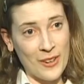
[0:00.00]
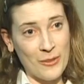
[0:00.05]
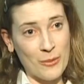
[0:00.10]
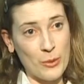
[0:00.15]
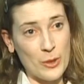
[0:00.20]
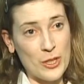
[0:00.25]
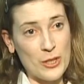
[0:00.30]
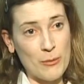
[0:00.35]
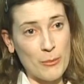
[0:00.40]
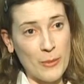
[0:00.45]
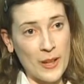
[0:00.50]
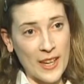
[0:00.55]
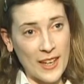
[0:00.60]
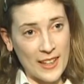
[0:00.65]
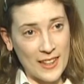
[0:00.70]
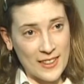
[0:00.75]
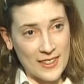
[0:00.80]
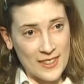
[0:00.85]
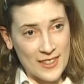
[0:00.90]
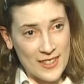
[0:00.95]
Which
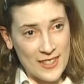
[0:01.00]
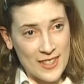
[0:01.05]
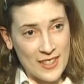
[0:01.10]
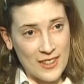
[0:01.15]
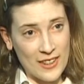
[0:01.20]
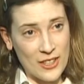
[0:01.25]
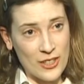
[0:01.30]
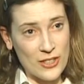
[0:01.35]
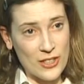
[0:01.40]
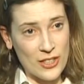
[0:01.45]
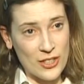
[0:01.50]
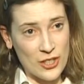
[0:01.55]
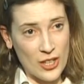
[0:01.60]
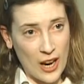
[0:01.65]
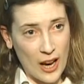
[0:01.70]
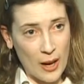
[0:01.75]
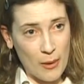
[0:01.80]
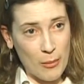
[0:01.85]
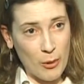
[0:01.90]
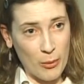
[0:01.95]
means there's a
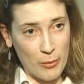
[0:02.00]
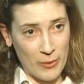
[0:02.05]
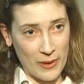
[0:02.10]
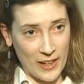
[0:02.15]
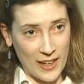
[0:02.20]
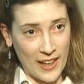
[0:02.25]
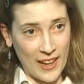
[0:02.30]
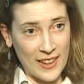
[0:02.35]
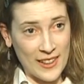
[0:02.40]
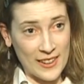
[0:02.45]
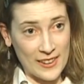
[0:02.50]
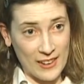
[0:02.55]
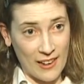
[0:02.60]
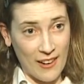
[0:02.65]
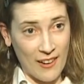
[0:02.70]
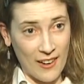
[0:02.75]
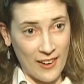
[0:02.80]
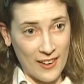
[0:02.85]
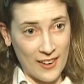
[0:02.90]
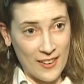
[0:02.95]
job opening at
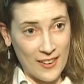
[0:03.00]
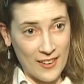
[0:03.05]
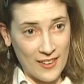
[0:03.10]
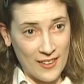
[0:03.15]
Elon.